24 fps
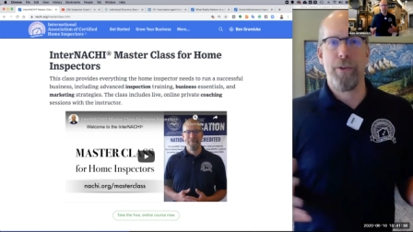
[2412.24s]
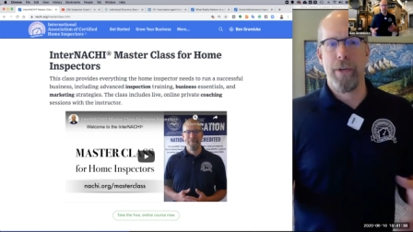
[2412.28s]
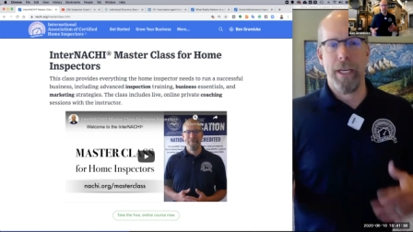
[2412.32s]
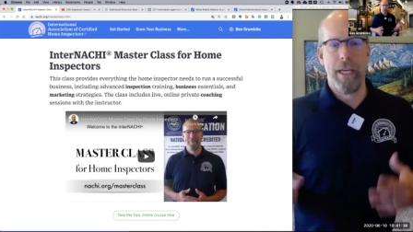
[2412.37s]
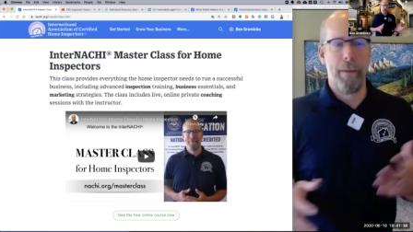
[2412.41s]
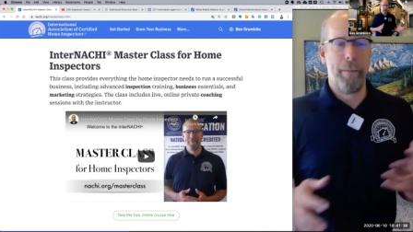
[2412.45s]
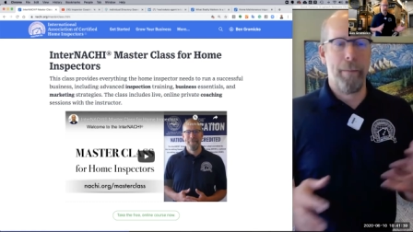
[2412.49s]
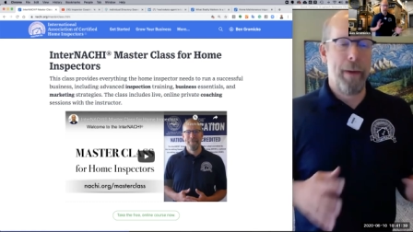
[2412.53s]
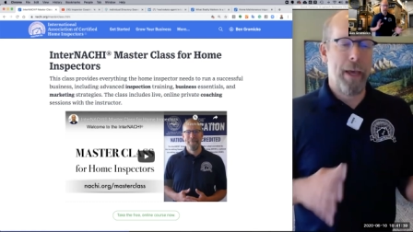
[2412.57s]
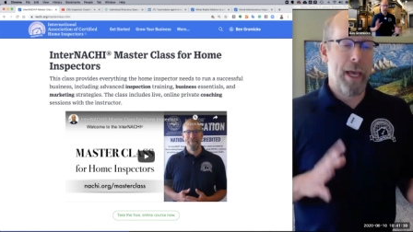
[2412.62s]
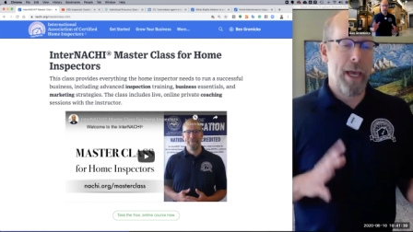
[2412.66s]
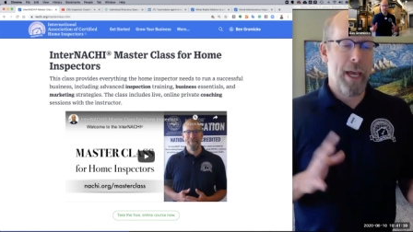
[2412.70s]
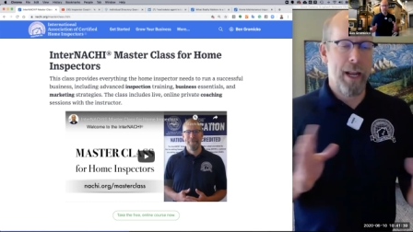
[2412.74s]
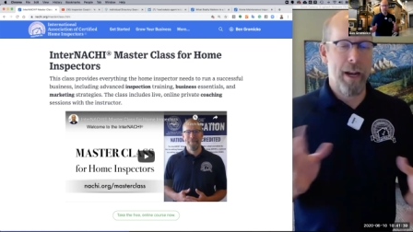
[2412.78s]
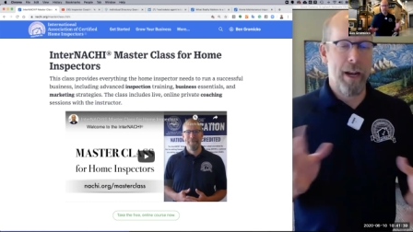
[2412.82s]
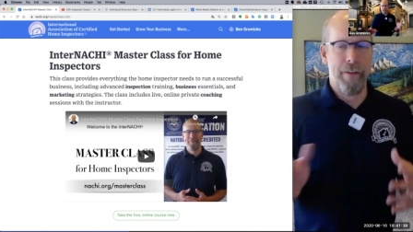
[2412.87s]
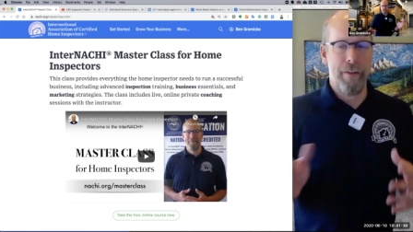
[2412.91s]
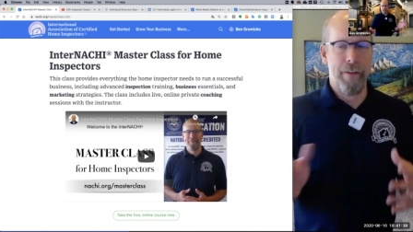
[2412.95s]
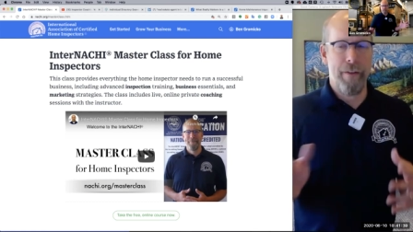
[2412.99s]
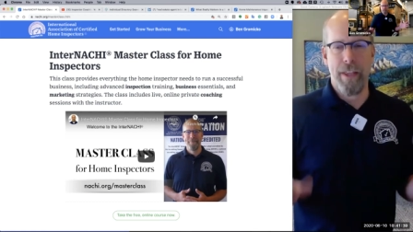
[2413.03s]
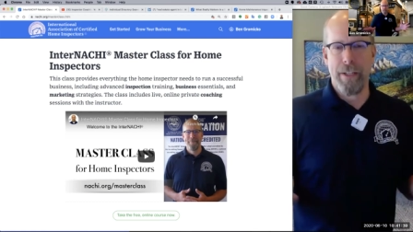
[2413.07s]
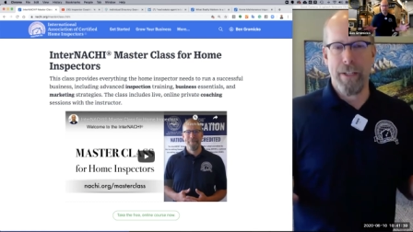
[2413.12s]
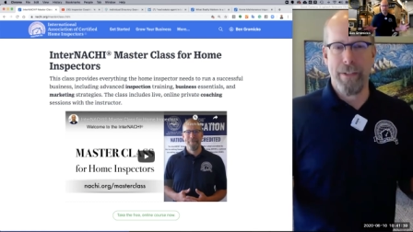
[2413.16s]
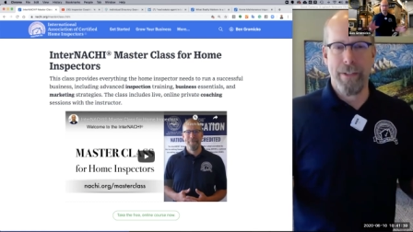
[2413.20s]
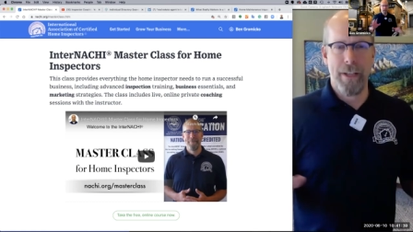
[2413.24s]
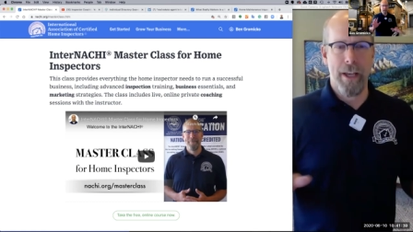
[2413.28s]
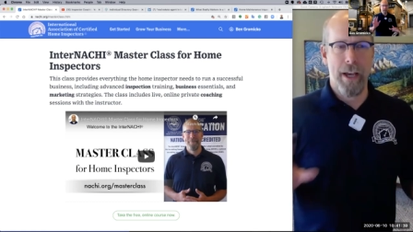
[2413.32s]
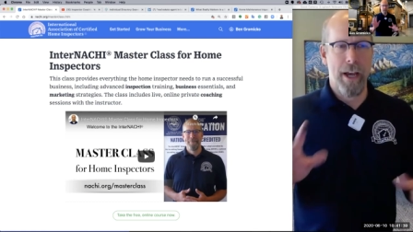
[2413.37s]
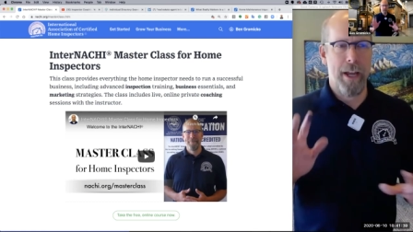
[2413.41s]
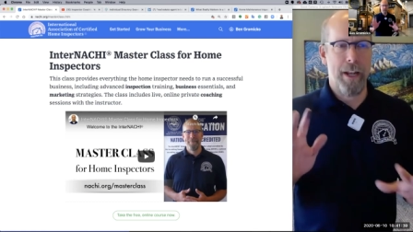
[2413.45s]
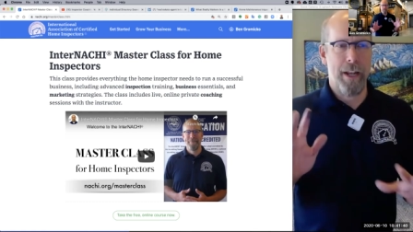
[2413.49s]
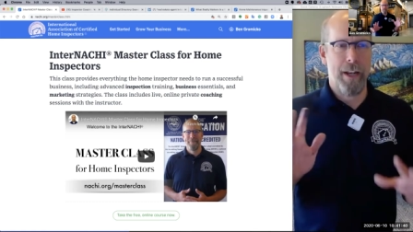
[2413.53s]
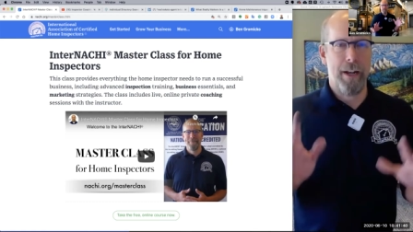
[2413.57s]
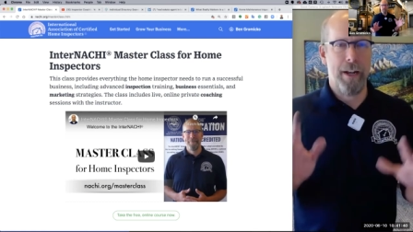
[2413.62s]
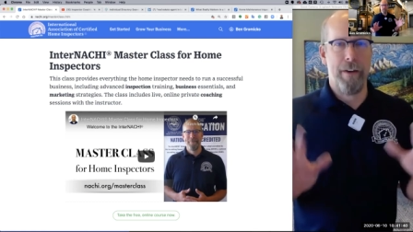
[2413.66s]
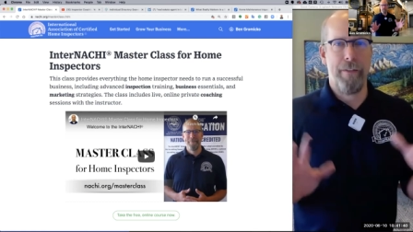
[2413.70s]
paid, everything's signed and
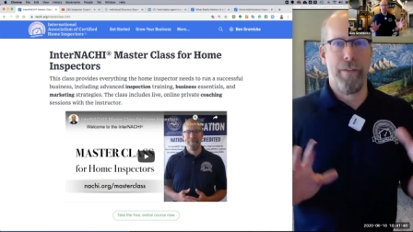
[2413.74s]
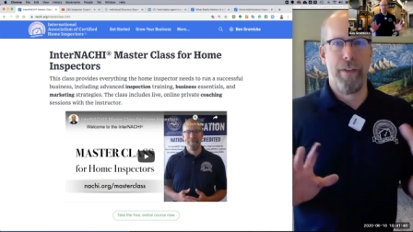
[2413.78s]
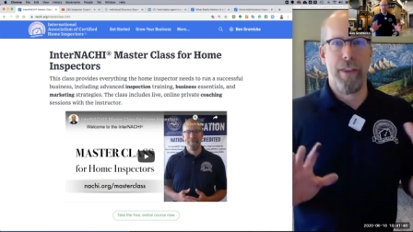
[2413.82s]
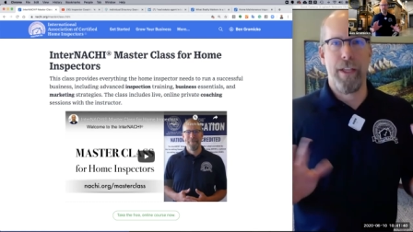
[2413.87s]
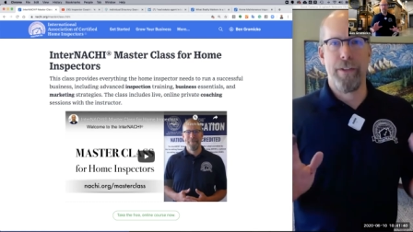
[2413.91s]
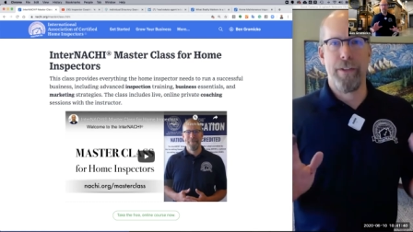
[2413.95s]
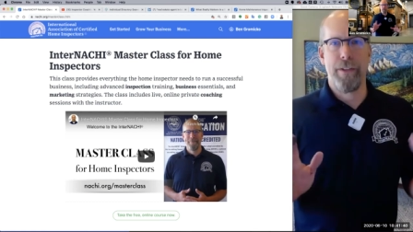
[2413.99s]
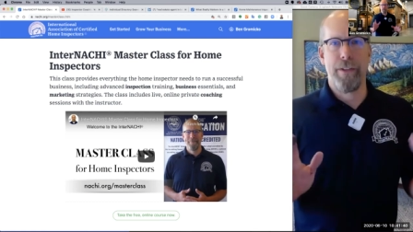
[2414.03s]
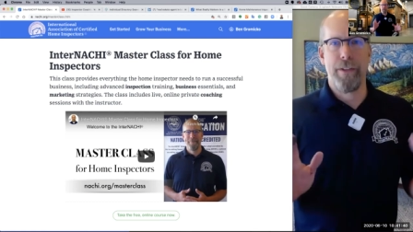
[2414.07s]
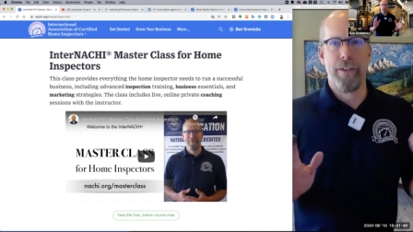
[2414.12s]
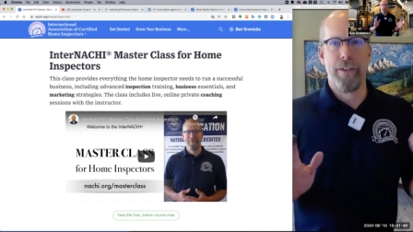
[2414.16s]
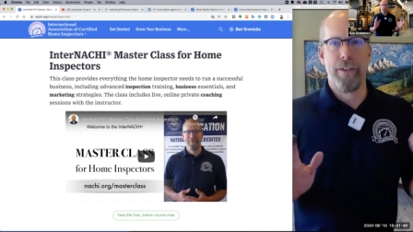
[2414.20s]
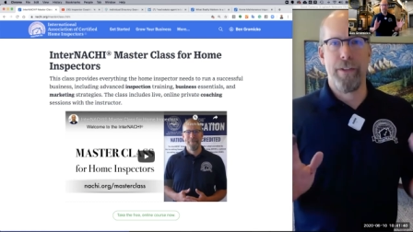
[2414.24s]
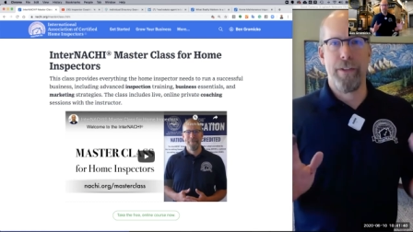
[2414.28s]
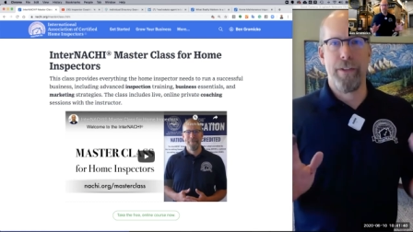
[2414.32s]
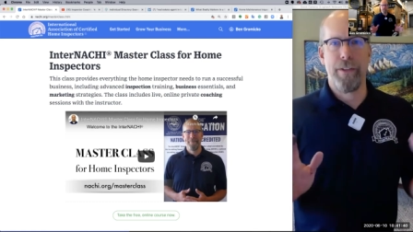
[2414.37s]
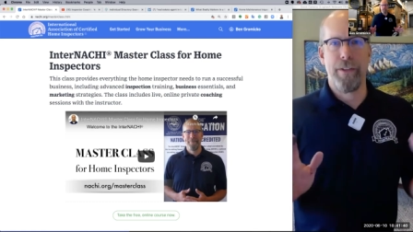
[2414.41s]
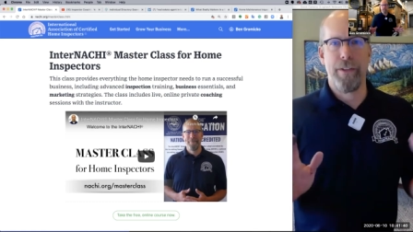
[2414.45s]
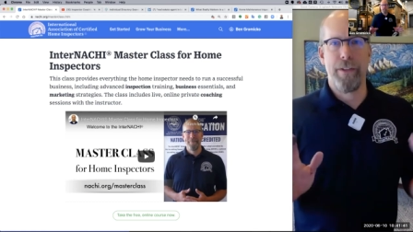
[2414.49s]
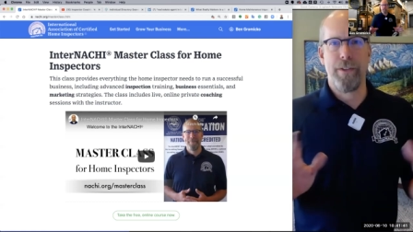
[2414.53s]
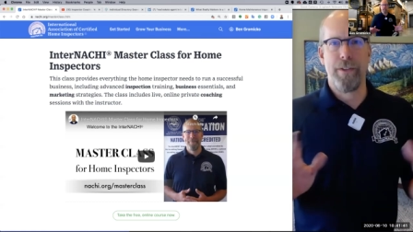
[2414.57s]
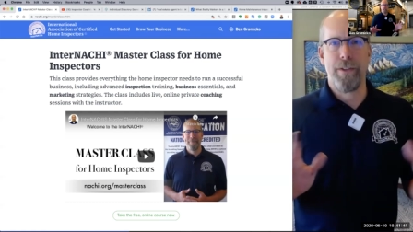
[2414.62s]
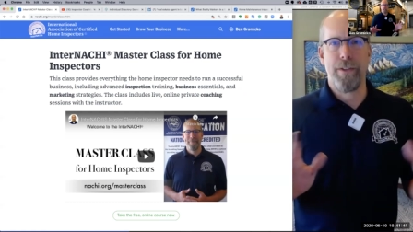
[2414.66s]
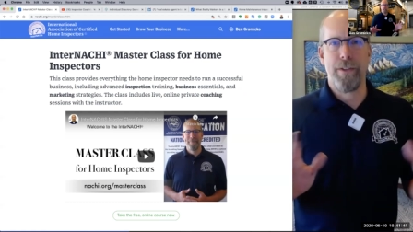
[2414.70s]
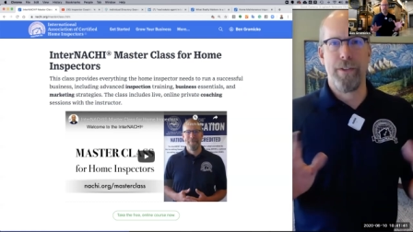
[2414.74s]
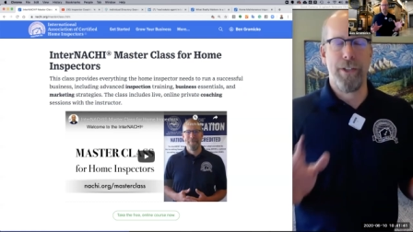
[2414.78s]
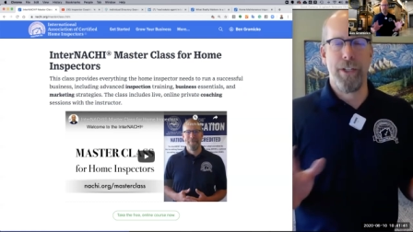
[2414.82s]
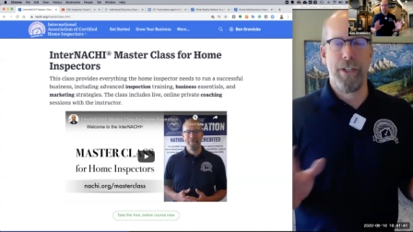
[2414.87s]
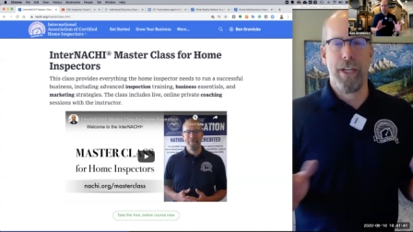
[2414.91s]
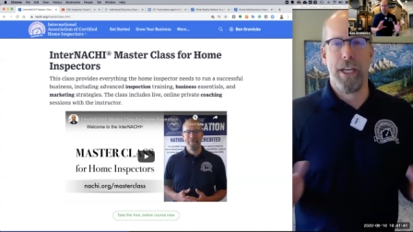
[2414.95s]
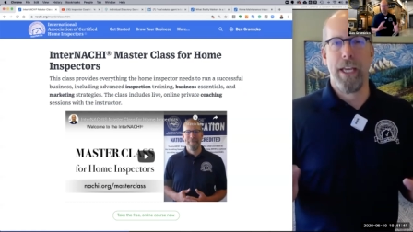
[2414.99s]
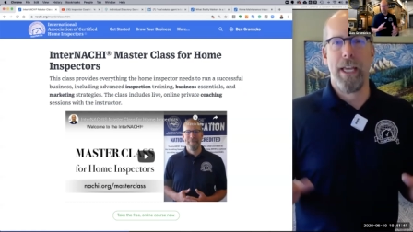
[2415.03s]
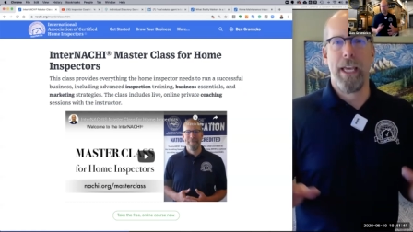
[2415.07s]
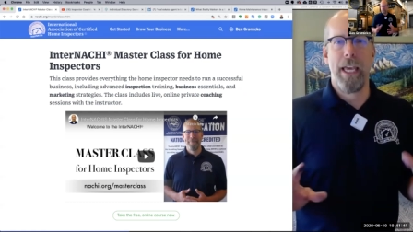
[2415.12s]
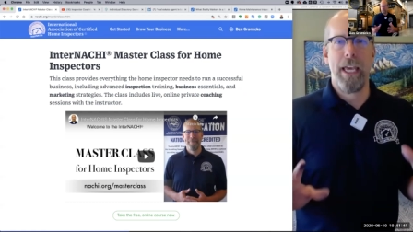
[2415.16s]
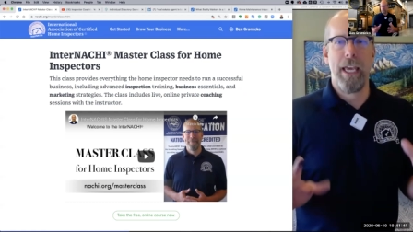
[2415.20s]
everything's good and shaking
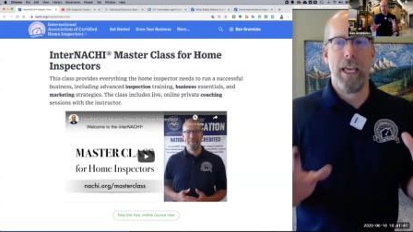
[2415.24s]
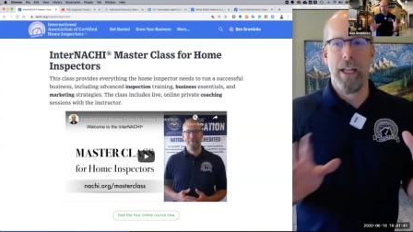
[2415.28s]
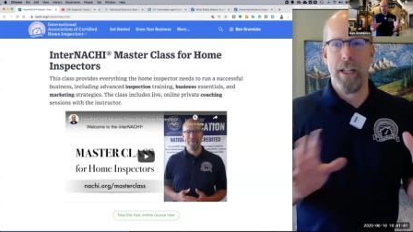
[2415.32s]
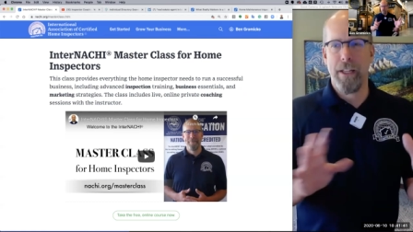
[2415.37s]
hands and,